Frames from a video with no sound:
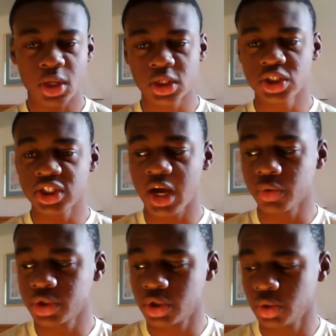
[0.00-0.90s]

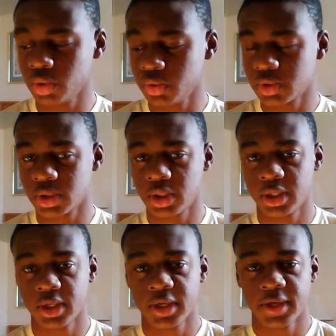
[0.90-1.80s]
Shower shoes.
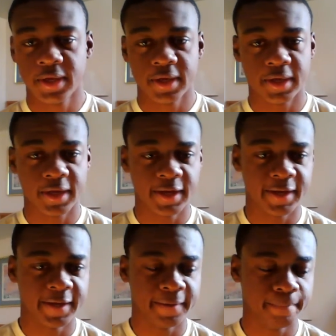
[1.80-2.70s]

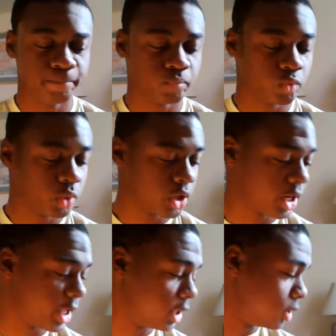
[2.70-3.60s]
What I
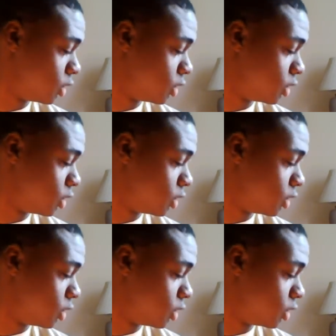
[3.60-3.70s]
like,